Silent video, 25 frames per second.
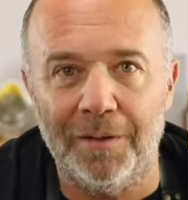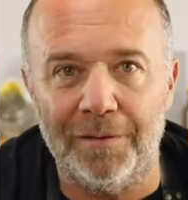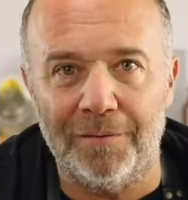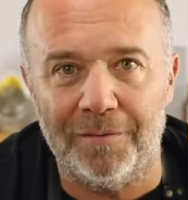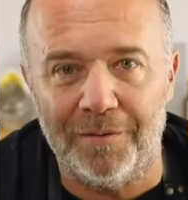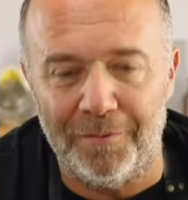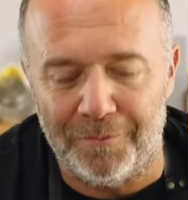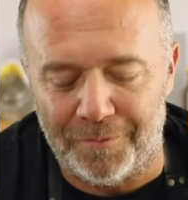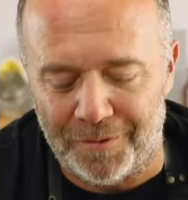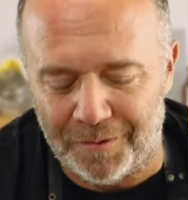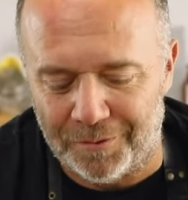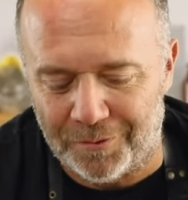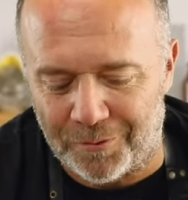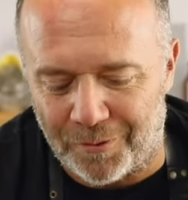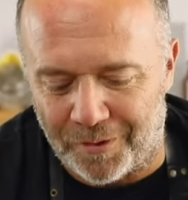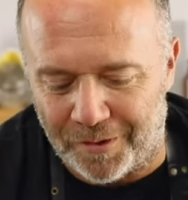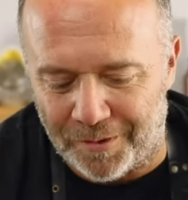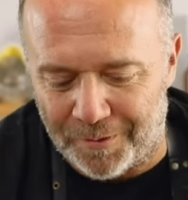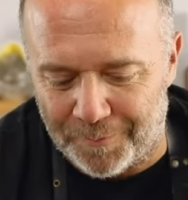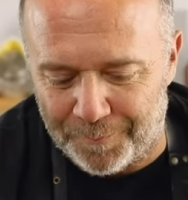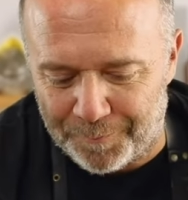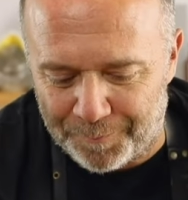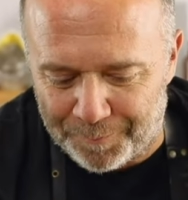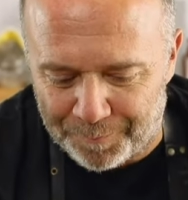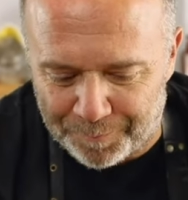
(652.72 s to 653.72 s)
Let's give it a
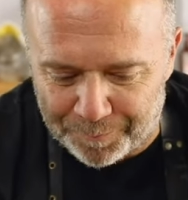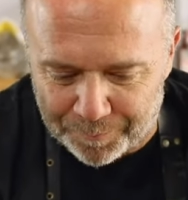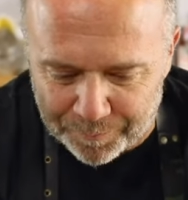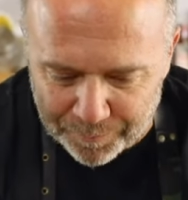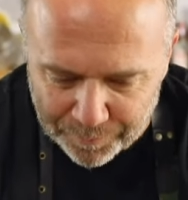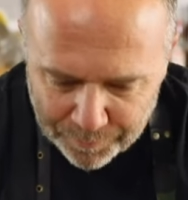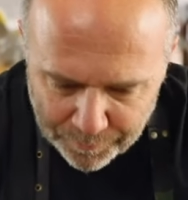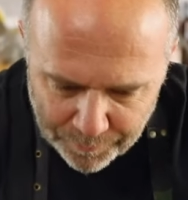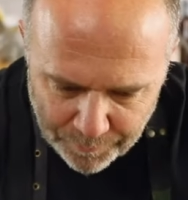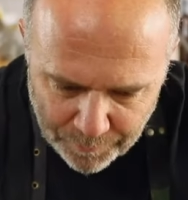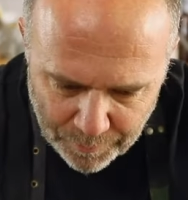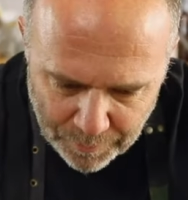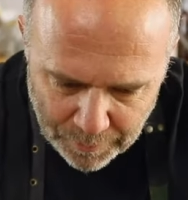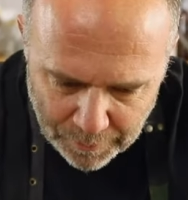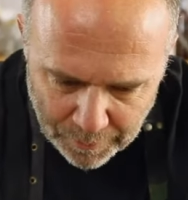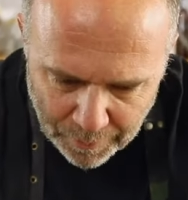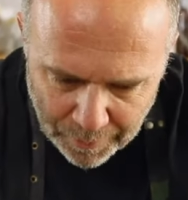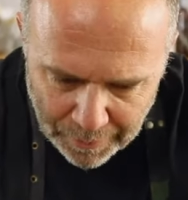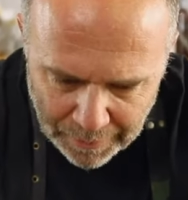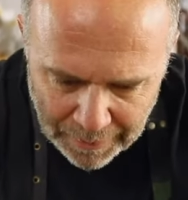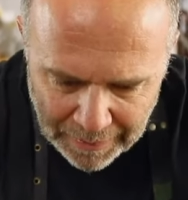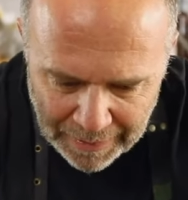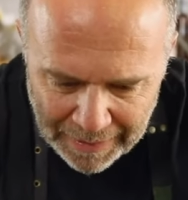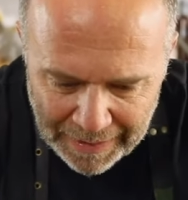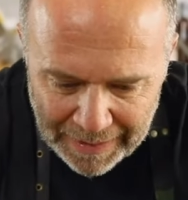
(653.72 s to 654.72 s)
try.
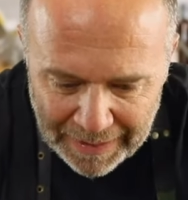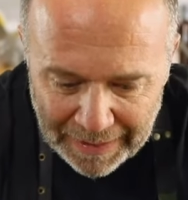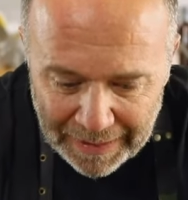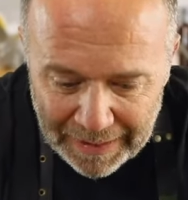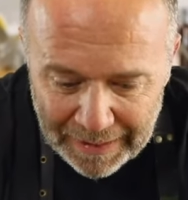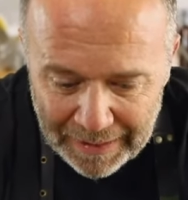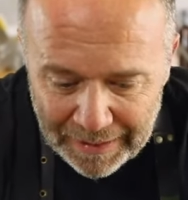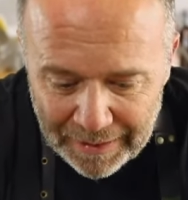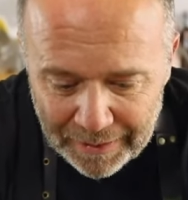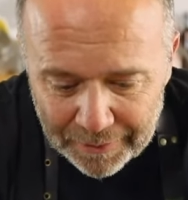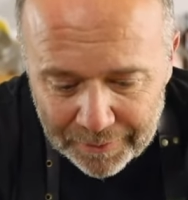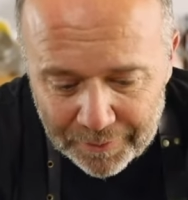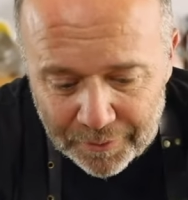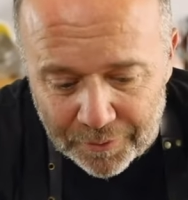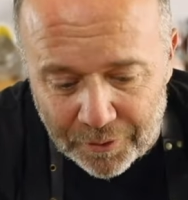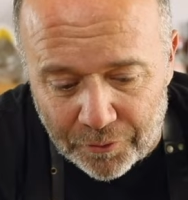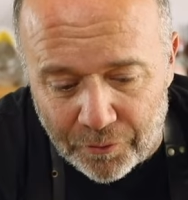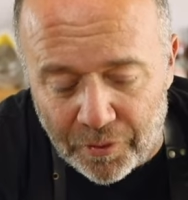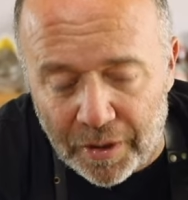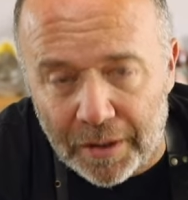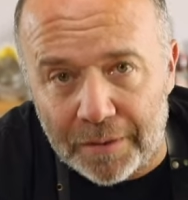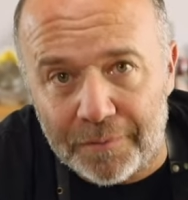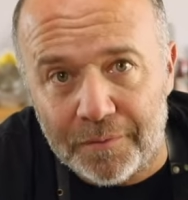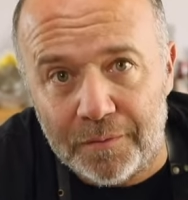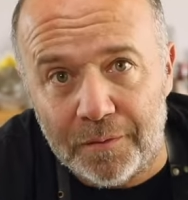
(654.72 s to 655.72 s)
I like the
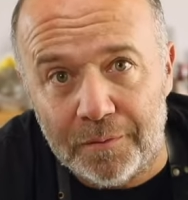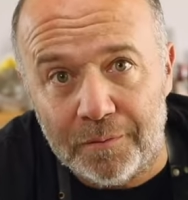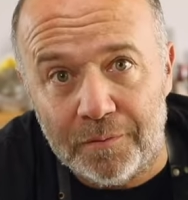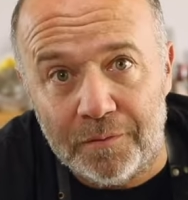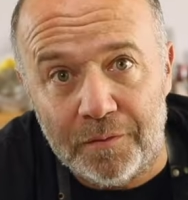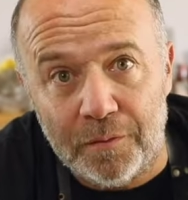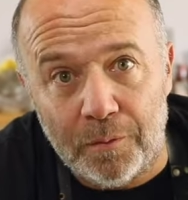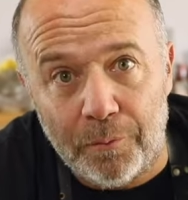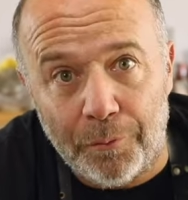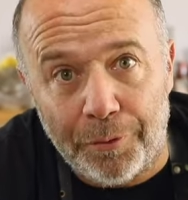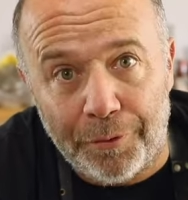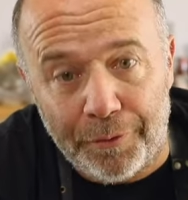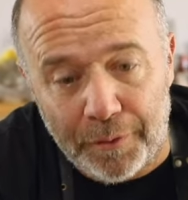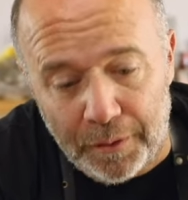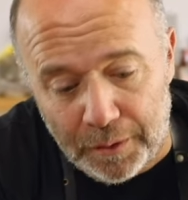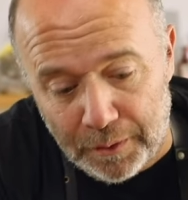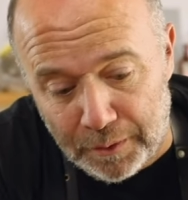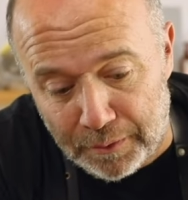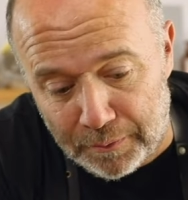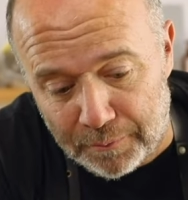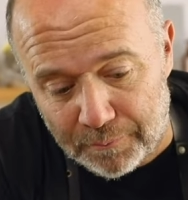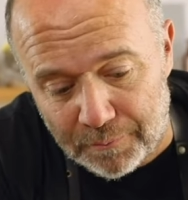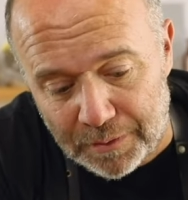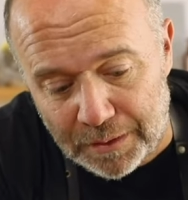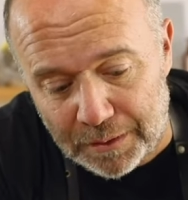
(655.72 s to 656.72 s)
crust, it's so
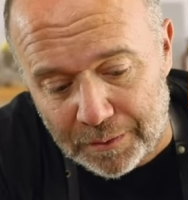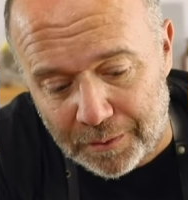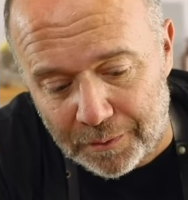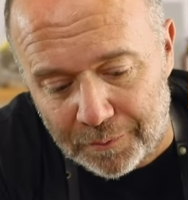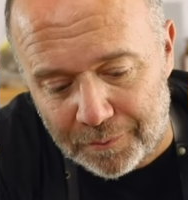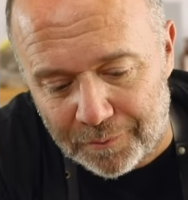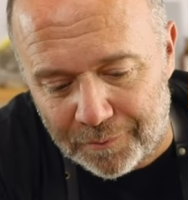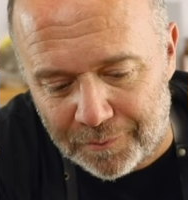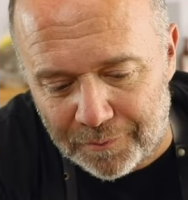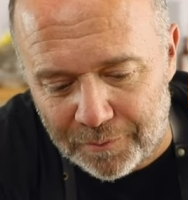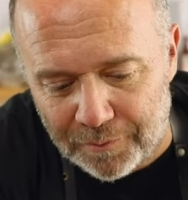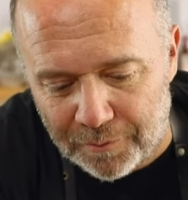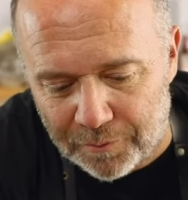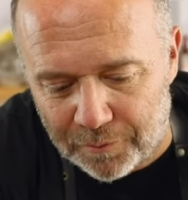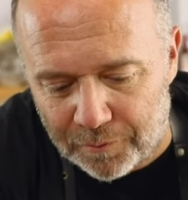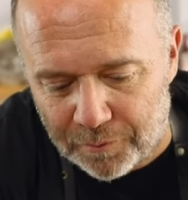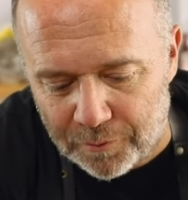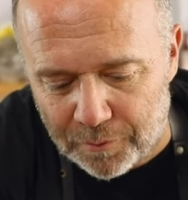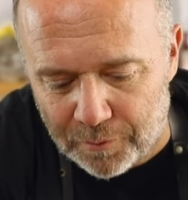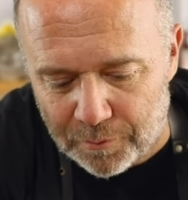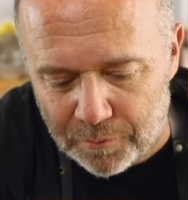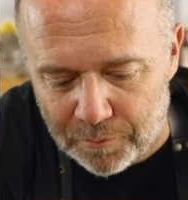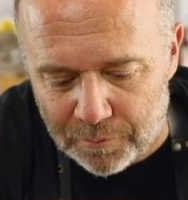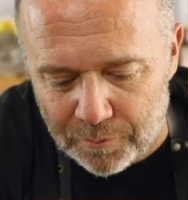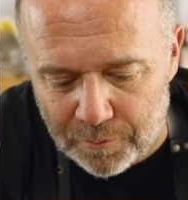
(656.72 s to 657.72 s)
thin and it's
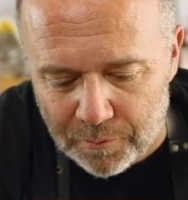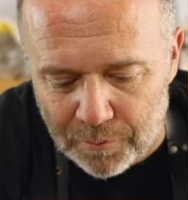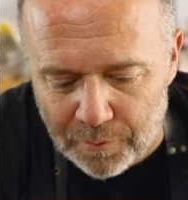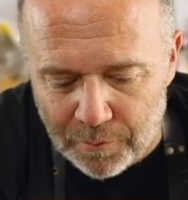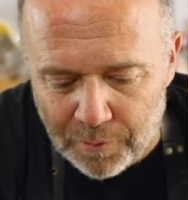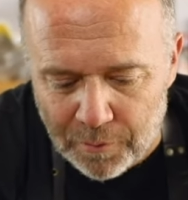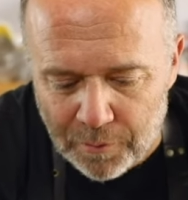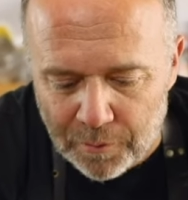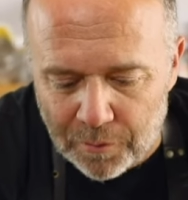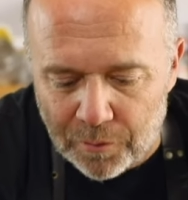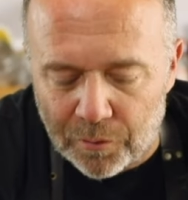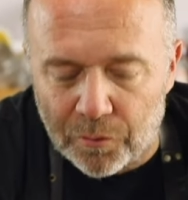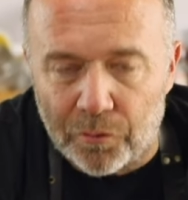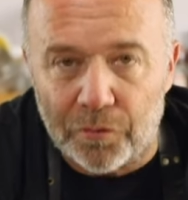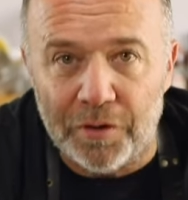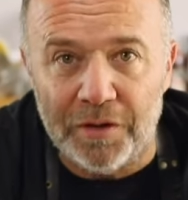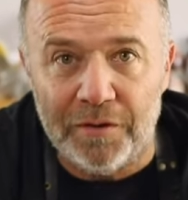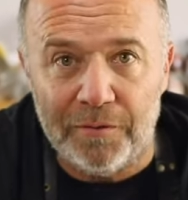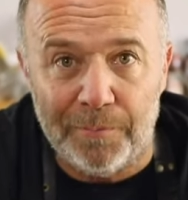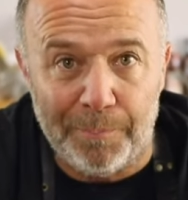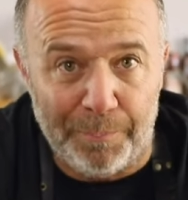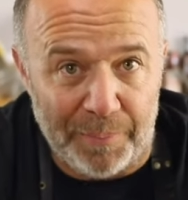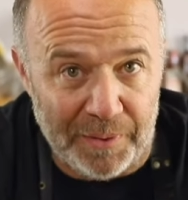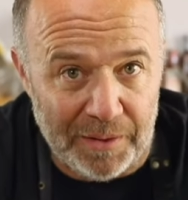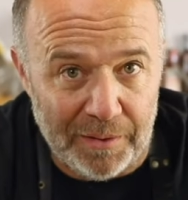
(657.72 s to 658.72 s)
so
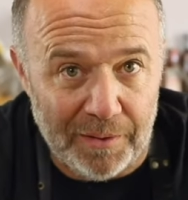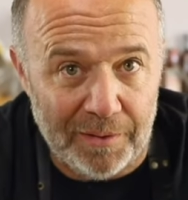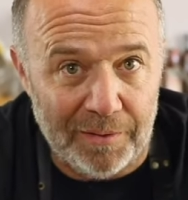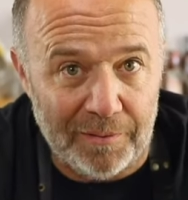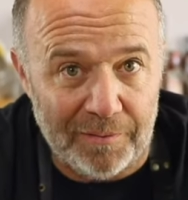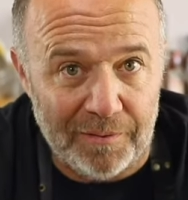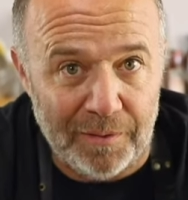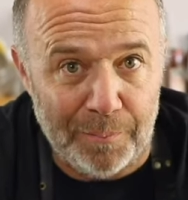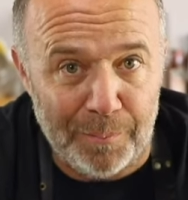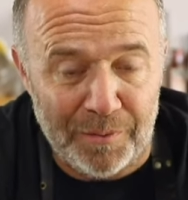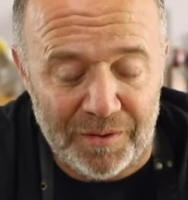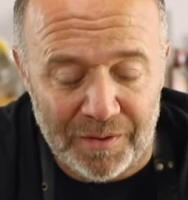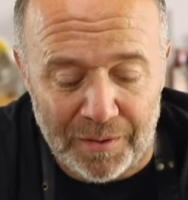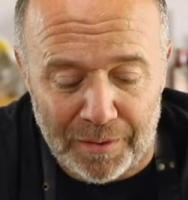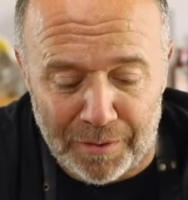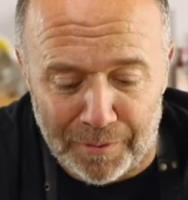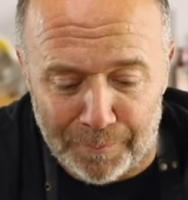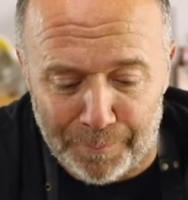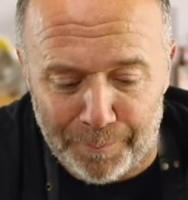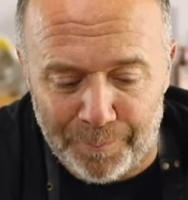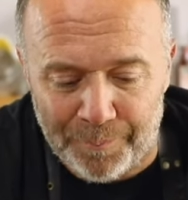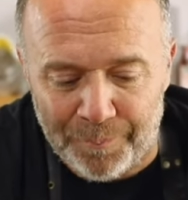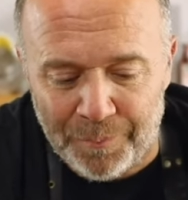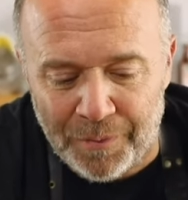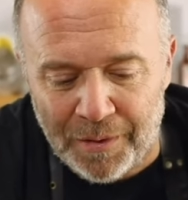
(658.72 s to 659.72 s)
crispy at the same
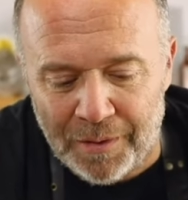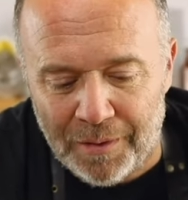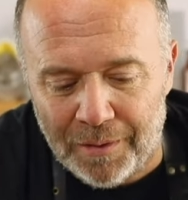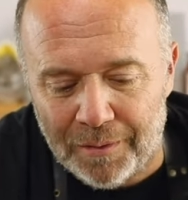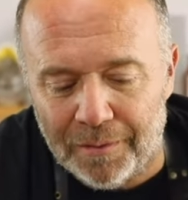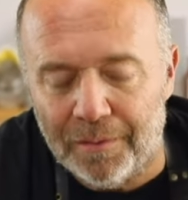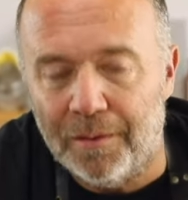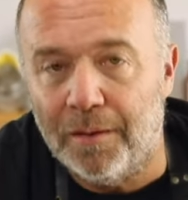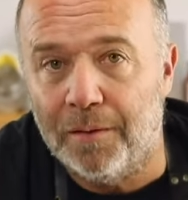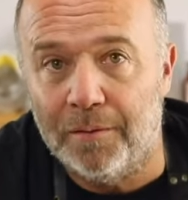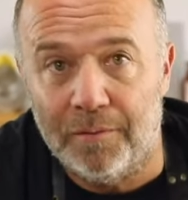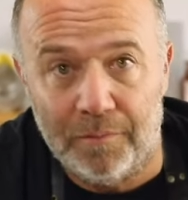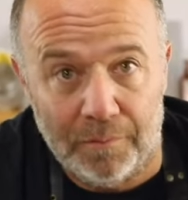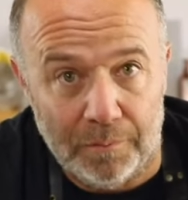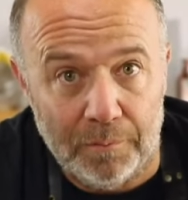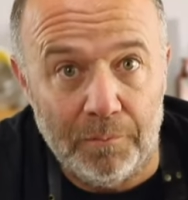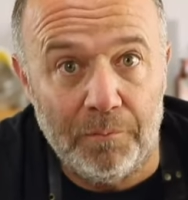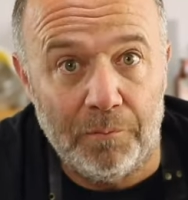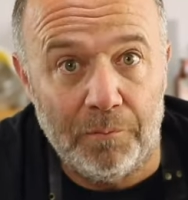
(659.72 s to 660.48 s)
time. That's